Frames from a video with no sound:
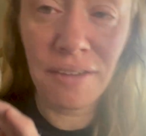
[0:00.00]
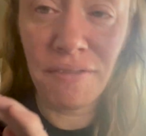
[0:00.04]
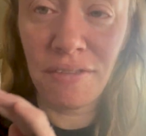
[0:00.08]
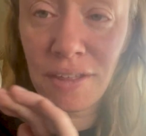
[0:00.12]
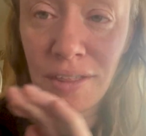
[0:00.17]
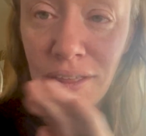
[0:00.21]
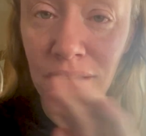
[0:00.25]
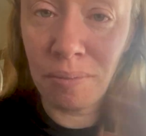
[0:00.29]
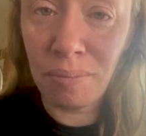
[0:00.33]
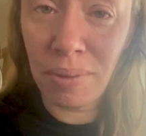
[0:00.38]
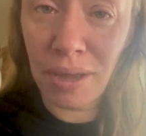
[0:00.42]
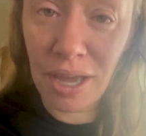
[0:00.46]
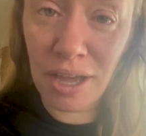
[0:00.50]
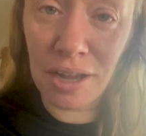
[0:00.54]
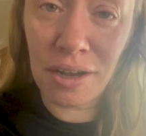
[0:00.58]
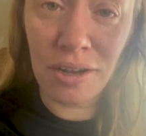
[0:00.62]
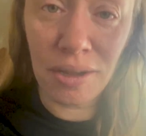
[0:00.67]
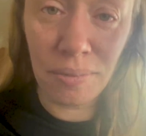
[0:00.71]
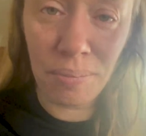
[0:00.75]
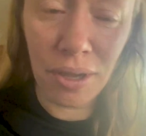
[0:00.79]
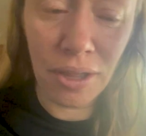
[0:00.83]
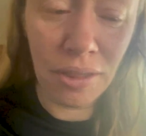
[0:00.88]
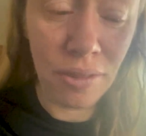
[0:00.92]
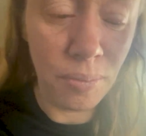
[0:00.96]
everything packed
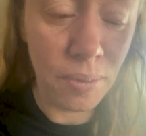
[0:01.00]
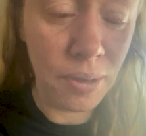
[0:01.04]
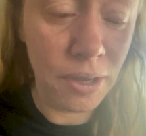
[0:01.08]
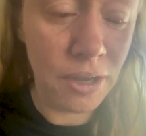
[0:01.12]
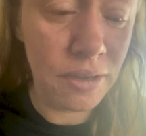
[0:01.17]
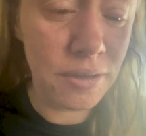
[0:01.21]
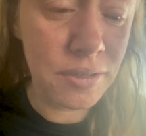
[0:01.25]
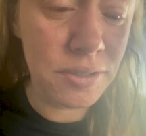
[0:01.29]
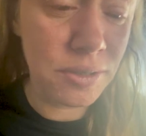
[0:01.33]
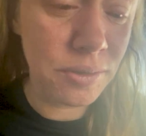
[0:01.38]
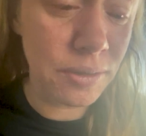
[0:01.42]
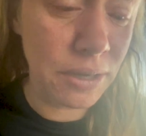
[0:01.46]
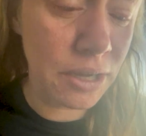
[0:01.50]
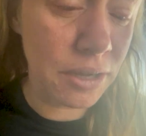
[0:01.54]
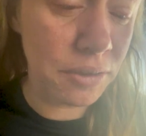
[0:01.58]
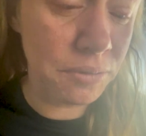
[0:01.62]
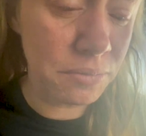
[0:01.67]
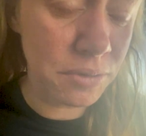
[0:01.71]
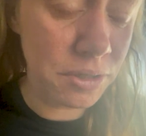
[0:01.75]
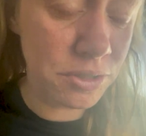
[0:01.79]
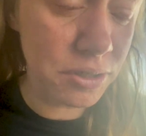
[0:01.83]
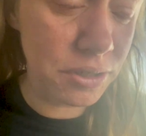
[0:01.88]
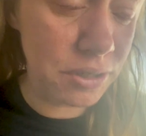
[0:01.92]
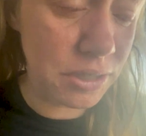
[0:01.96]
up on the bike so I can
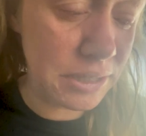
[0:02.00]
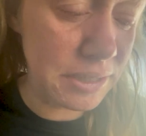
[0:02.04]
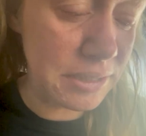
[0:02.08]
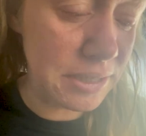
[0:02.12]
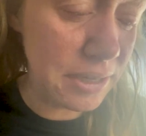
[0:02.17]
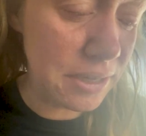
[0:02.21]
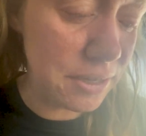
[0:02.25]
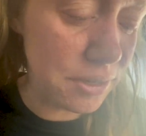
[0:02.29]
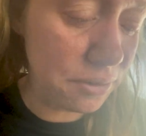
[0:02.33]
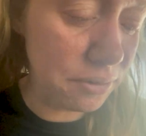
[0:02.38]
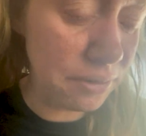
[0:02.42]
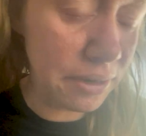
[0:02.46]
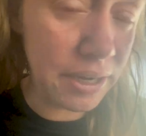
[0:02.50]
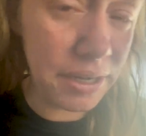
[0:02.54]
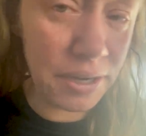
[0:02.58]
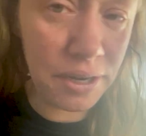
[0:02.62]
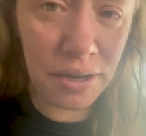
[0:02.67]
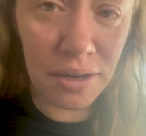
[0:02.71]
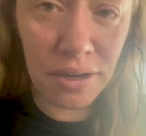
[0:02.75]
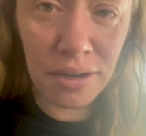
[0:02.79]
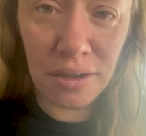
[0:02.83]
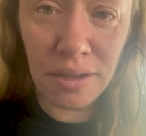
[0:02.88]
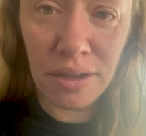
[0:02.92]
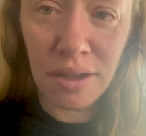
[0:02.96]
return it to Eagle
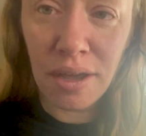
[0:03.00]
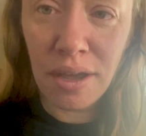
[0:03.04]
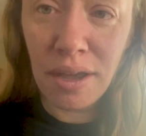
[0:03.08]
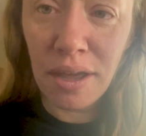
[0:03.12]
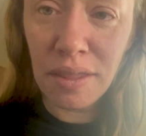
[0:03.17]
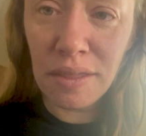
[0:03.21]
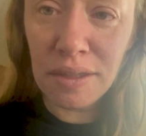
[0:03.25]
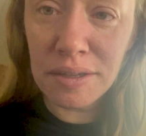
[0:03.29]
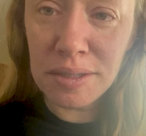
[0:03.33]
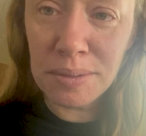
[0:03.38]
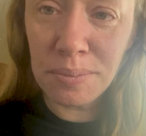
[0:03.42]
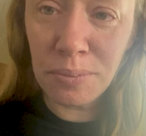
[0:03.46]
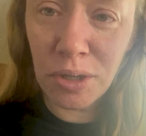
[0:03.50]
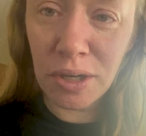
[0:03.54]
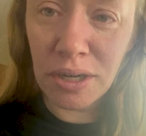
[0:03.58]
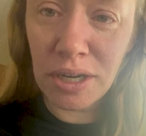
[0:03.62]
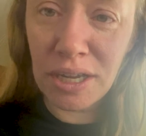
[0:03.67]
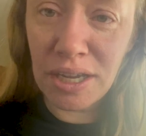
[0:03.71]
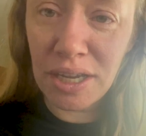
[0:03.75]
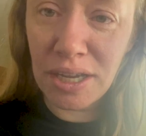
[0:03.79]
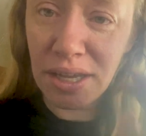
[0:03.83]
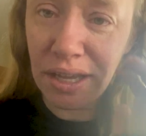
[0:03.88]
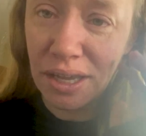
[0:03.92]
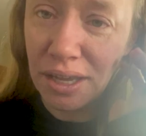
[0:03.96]
Rider this
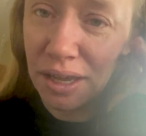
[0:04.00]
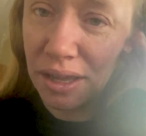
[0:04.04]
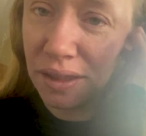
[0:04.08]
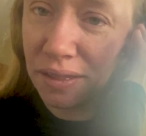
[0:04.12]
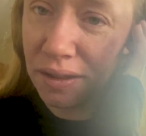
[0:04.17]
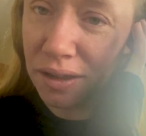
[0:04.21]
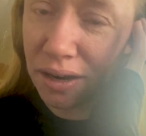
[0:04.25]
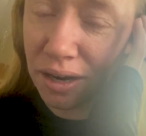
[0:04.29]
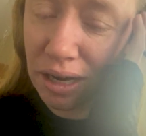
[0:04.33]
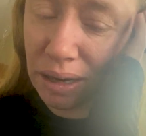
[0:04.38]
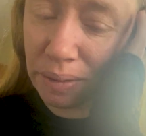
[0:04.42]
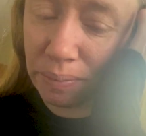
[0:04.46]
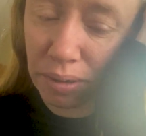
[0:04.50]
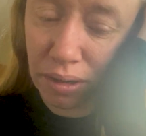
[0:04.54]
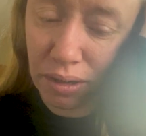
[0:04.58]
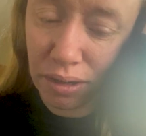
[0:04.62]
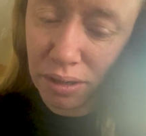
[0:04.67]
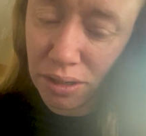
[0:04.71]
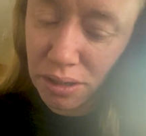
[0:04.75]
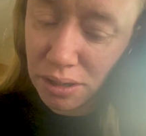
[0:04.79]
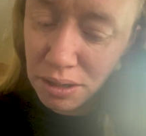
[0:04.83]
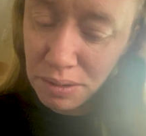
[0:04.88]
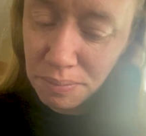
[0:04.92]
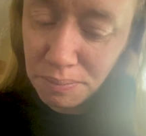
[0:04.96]
morning and then hop
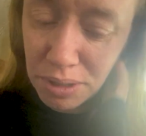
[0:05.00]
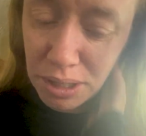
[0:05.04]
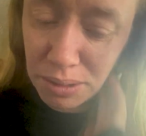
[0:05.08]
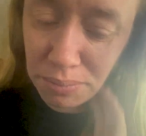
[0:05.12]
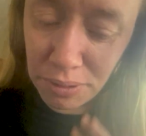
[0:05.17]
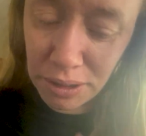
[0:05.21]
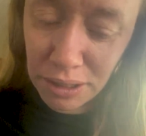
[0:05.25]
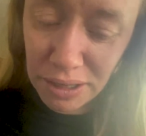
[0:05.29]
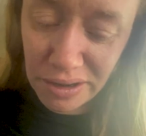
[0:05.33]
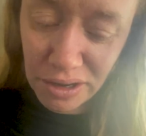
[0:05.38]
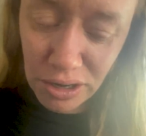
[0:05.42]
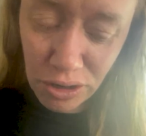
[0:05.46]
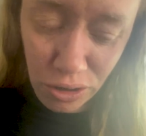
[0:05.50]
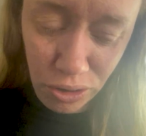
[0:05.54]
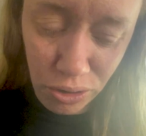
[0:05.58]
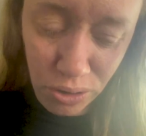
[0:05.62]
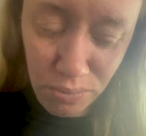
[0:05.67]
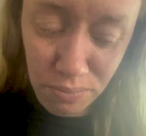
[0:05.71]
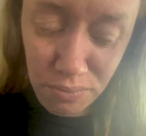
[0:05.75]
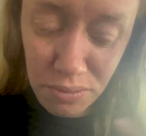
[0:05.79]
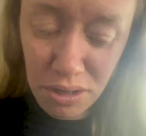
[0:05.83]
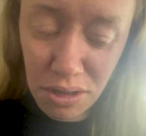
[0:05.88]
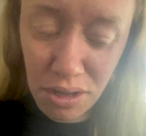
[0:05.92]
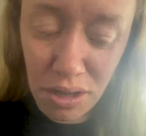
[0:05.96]
on my plane
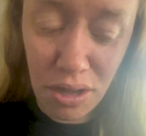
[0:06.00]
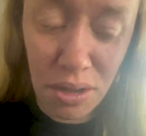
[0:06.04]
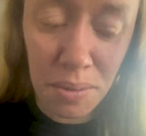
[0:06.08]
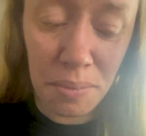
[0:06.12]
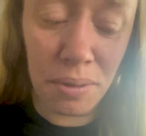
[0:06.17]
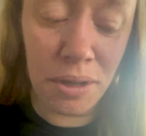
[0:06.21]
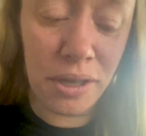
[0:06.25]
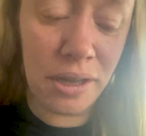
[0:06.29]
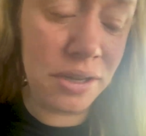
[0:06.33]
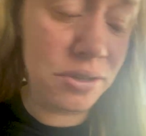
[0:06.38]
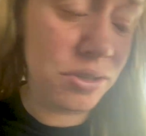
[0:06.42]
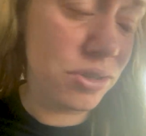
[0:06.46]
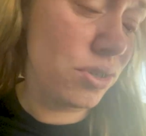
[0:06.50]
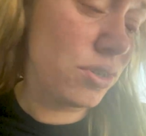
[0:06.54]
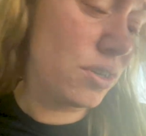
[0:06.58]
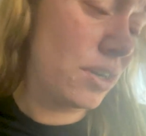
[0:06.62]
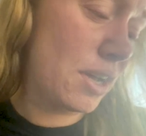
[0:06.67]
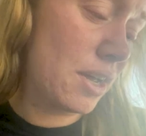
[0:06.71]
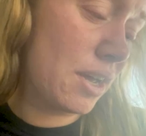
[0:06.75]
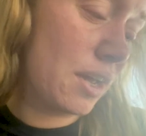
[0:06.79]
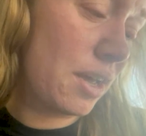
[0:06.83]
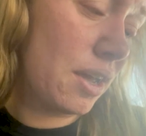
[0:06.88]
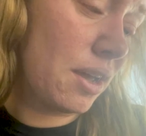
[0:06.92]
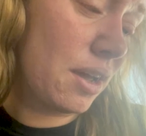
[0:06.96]
home. But
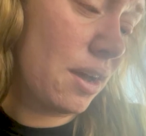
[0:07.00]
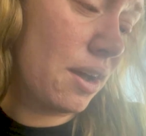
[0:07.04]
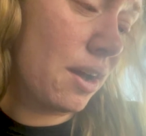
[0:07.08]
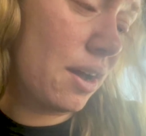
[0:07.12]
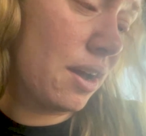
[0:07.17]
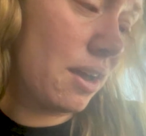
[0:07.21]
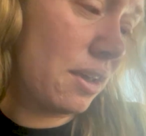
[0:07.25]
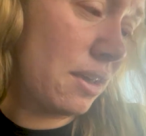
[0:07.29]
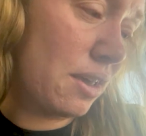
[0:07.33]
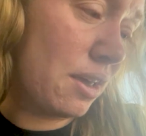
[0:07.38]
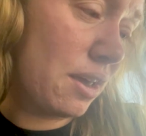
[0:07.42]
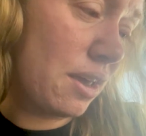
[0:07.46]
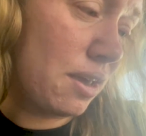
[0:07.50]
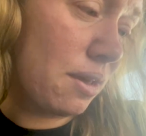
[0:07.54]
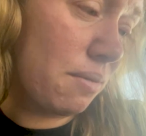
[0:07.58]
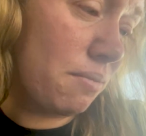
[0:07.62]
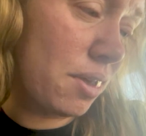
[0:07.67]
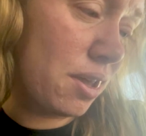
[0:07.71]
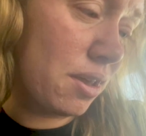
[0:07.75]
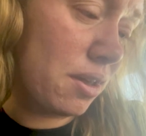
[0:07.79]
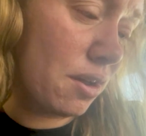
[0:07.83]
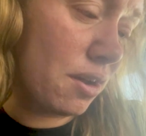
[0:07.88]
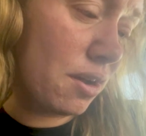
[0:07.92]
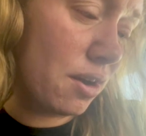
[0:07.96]
yesterday I came
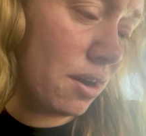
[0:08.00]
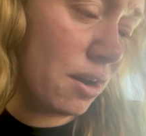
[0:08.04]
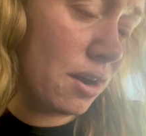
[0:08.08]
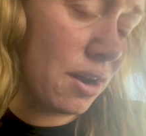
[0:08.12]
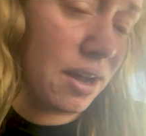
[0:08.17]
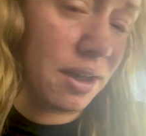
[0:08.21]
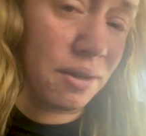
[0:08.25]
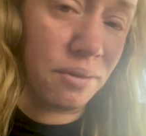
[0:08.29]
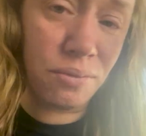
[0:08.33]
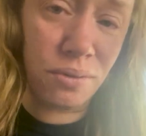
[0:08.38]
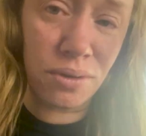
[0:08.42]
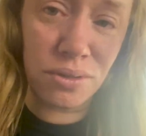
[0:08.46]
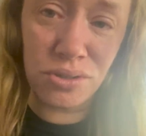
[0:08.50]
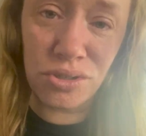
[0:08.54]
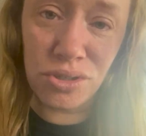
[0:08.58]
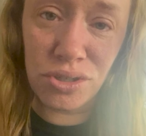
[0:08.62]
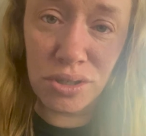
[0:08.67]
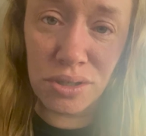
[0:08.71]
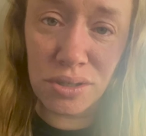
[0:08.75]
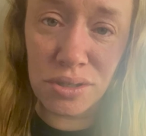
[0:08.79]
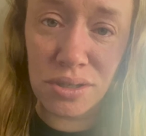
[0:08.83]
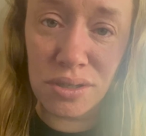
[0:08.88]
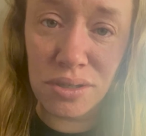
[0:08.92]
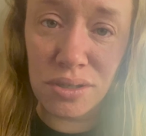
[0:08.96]
here and was
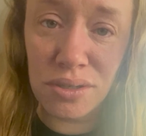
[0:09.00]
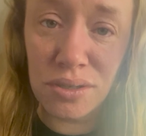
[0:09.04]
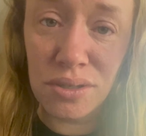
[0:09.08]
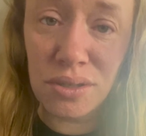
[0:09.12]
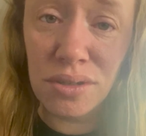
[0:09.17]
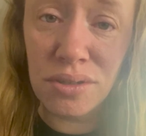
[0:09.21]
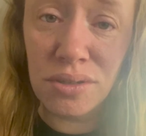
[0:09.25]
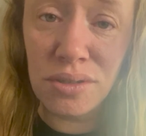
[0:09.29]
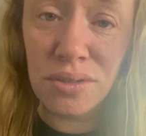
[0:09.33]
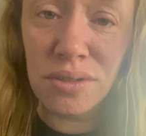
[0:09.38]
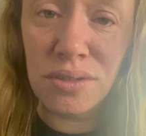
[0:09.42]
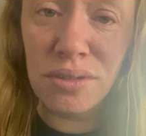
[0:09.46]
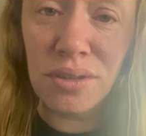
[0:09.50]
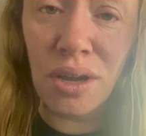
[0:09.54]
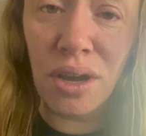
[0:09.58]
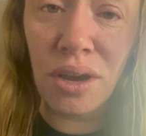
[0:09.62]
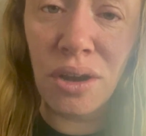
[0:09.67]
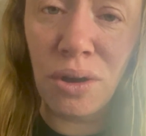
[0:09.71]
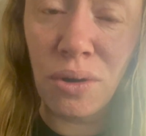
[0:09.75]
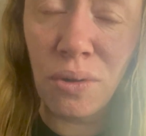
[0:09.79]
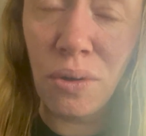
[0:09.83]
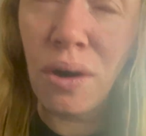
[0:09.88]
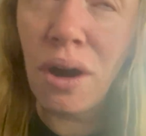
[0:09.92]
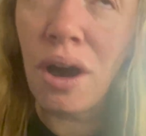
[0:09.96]
just
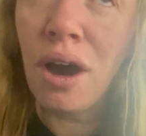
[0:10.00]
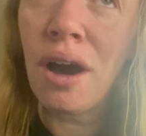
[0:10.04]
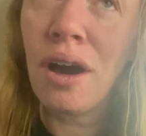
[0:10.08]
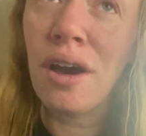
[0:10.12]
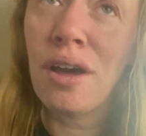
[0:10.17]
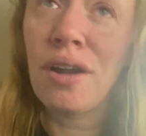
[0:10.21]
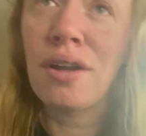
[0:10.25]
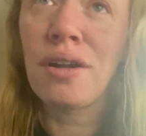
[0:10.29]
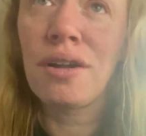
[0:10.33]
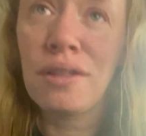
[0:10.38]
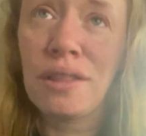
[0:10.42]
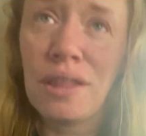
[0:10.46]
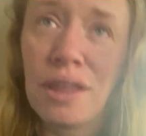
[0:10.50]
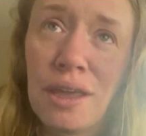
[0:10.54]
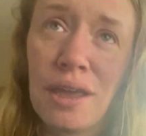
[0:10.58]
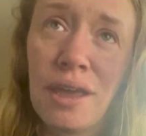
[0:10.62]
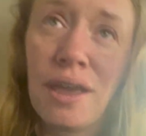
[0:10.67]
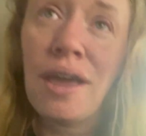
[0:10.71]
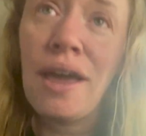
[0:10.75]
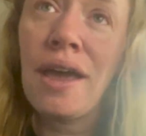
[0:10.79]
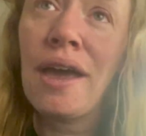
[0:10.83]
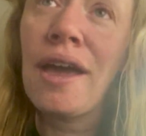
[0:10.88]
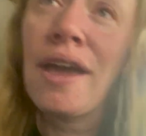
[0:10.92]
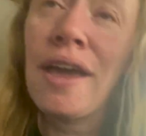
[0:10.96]
so utterly
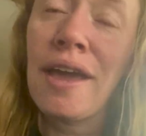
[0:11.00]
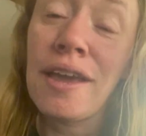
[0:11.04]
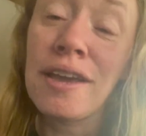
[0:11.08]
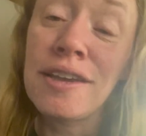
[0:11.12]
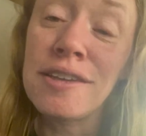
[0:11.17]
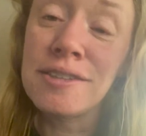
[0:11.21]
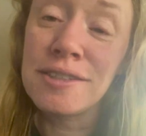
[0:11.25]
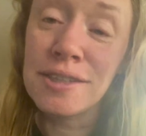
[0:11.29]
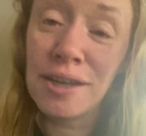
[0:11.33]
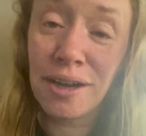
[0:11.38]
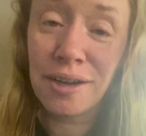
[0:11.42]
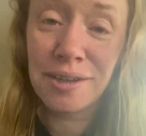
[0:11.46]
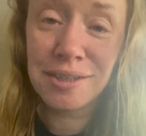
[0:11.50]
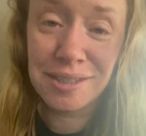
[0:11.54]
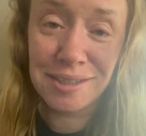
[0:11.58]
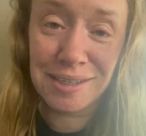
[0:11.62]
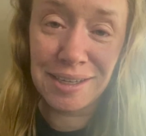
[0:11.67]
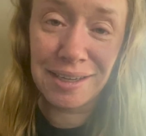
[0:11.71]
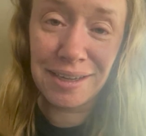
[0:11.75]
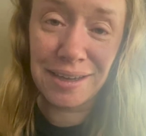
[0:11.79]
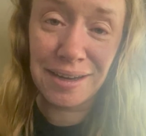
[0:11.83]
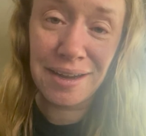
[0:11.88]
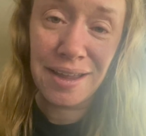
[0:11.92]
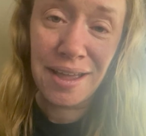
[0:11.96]

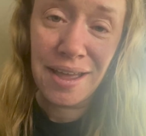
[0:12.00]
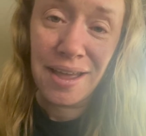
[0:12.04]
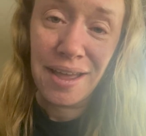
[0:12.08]
exhausted